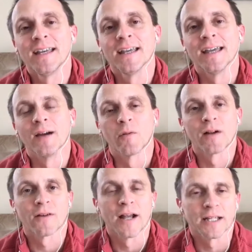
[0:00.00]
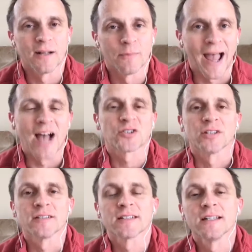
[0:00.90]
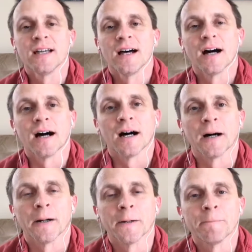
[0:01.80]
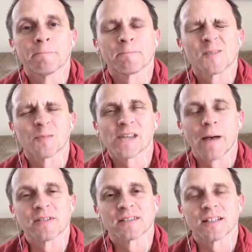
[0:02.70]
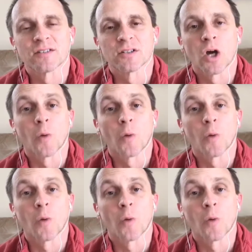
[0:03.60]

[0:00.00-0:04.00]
and whenever I get passionate, sometimes it tends to go